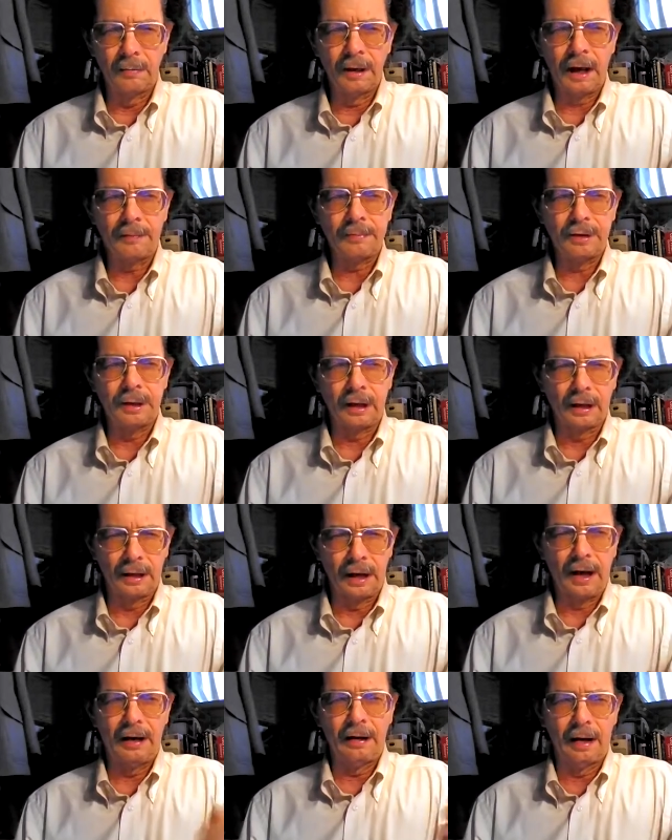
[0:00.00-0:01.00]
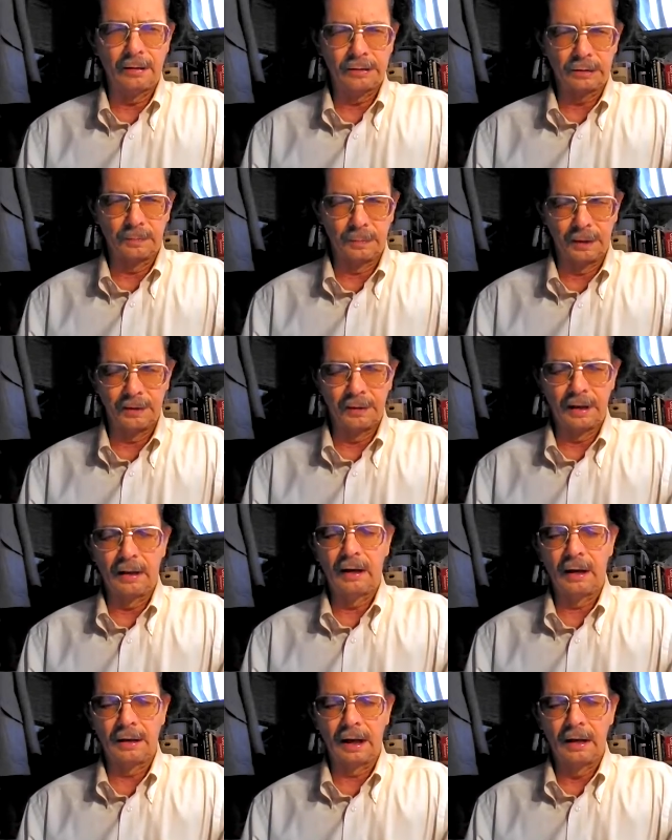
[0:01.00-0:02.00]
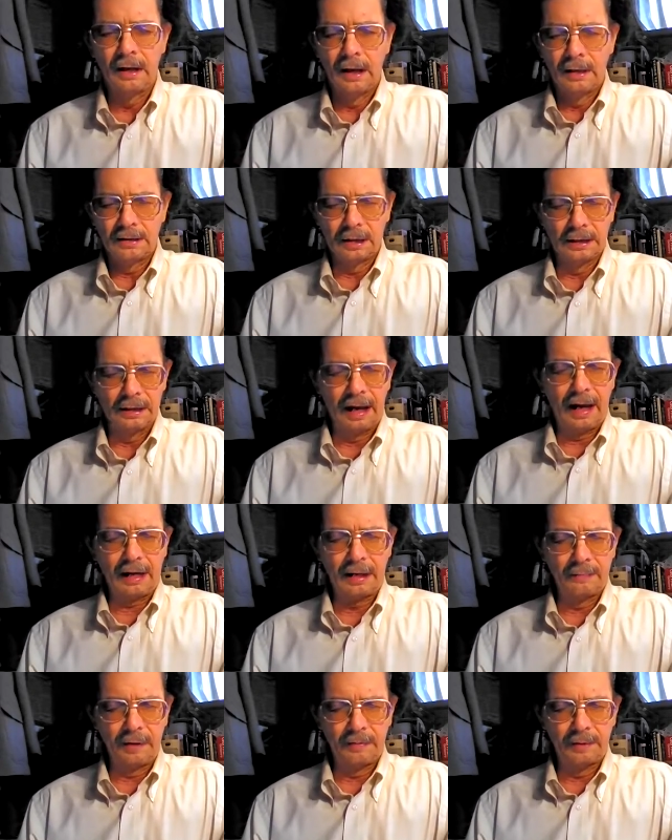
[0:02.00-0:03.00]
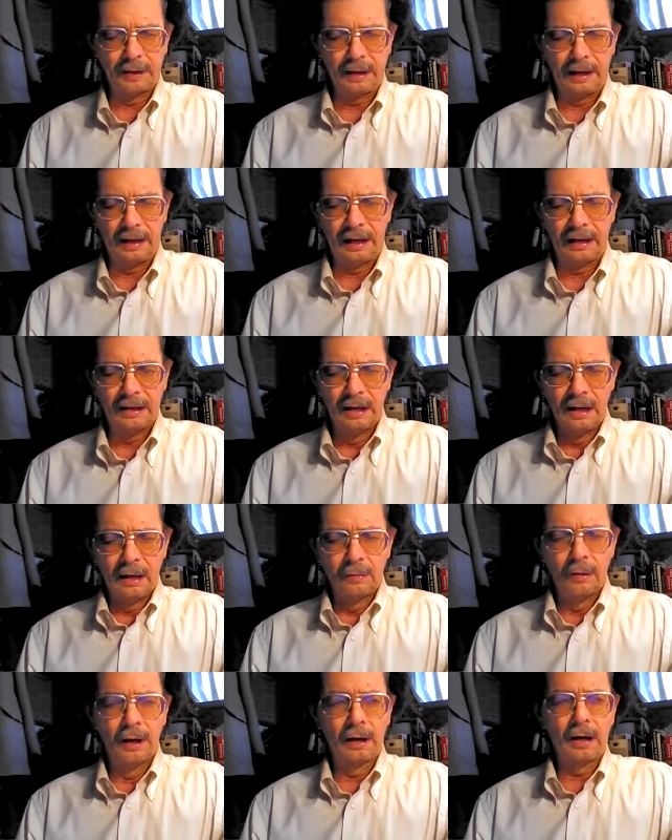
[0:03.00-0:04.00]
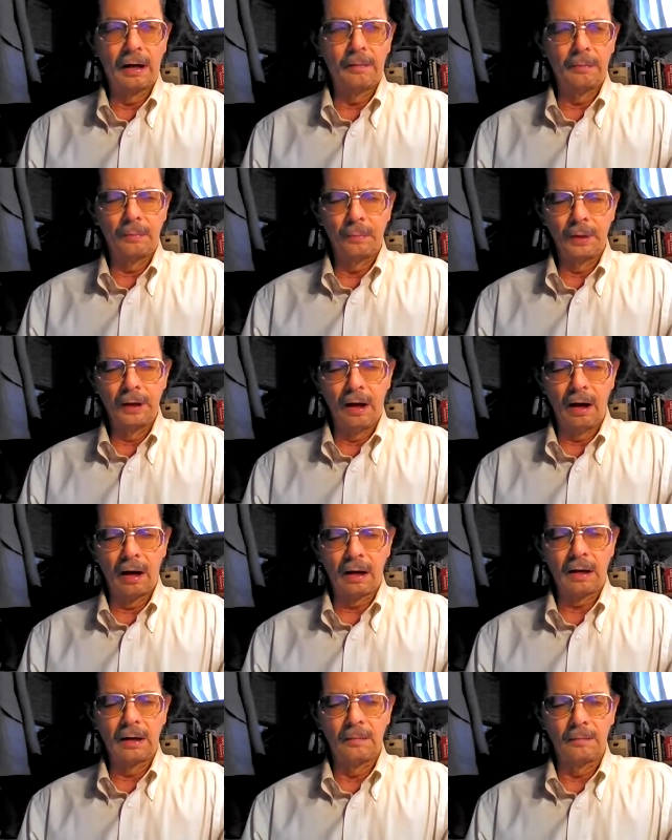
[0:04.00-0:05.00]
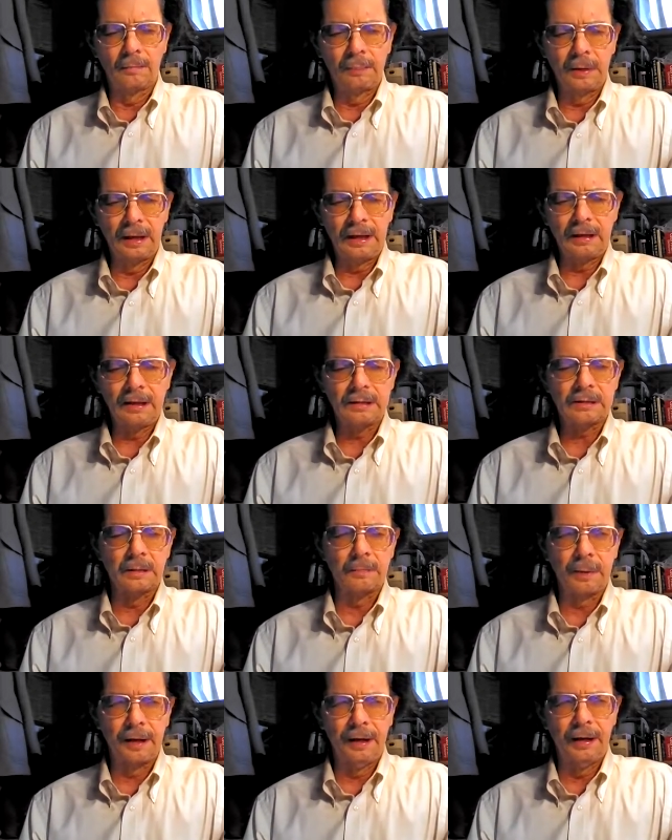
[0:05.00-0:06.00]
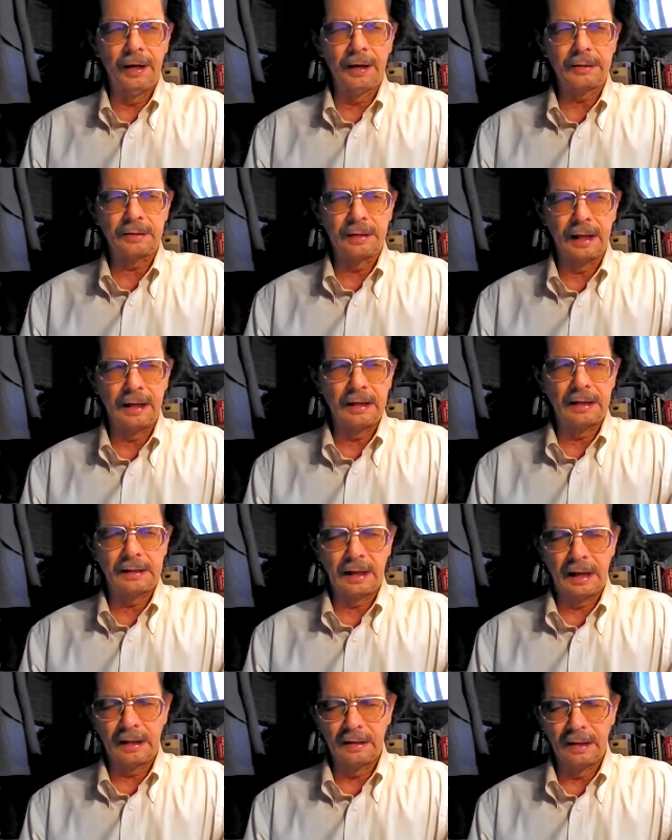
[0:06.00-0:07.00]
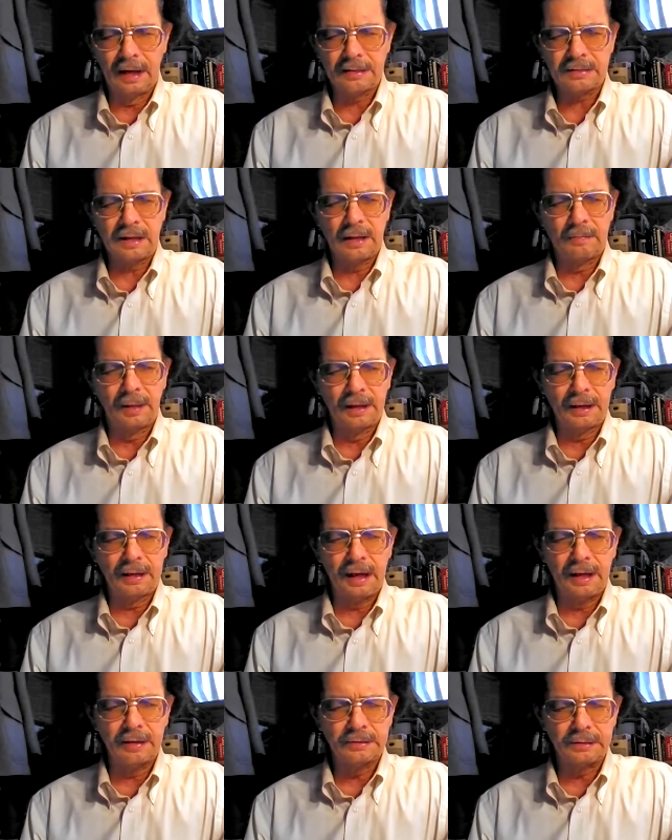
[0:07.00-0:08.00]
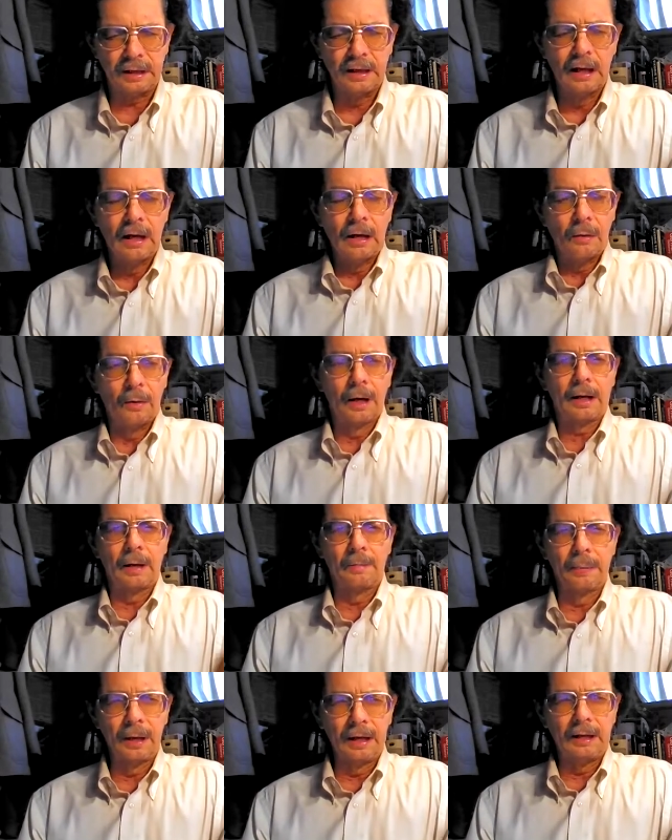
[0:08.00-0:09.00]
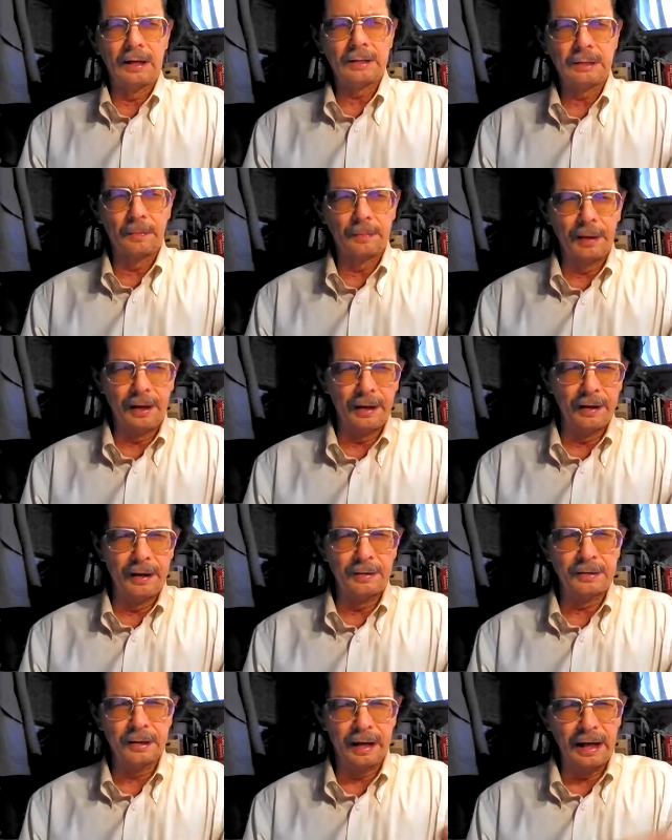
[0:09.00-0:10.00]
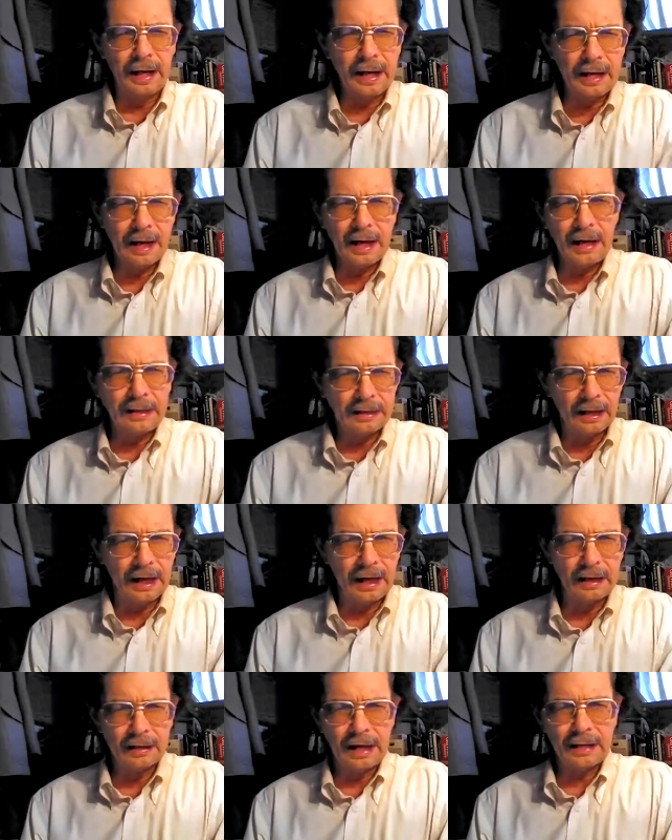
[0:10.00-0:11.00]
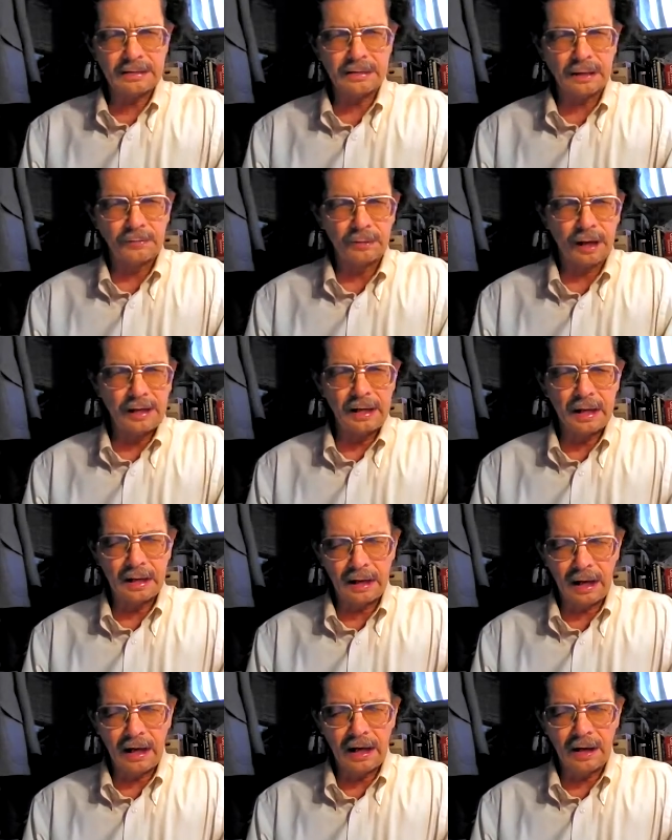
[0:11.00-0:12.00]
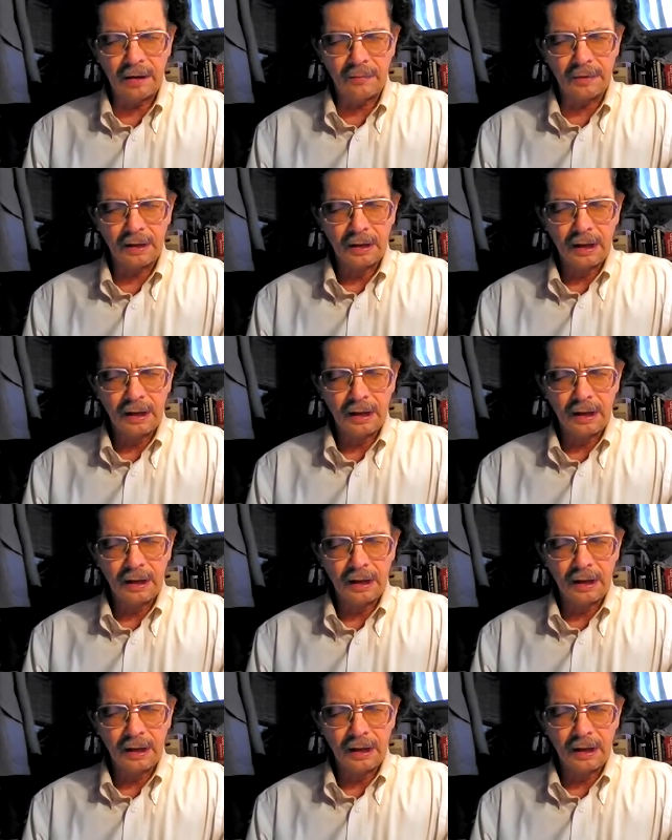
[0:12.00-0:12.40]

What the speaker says: We have to declare our superiority to lack of every kind. We are completely superior to anything less than abundant energy. We're completely superior to anything less than radiant health.